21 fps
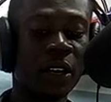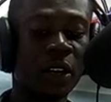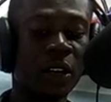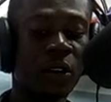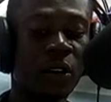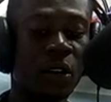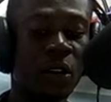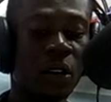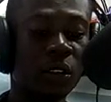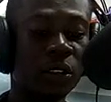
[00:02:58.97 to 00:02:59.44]

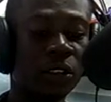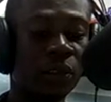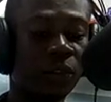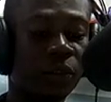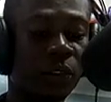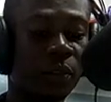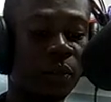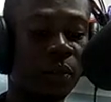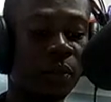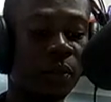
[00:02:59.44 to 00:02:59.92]
logs
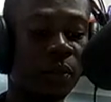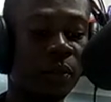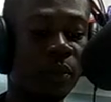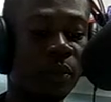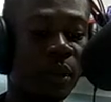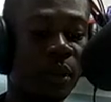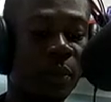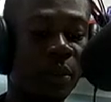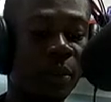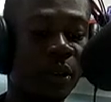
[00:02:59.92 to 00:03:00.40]
from
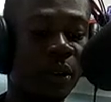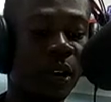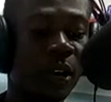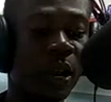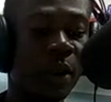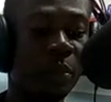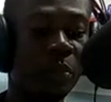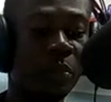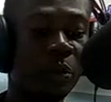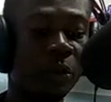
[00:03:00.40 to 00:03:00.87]
the
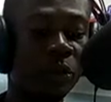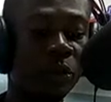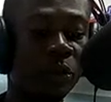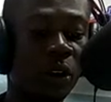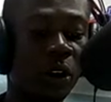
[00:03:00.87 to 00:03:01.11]
Buchanan port to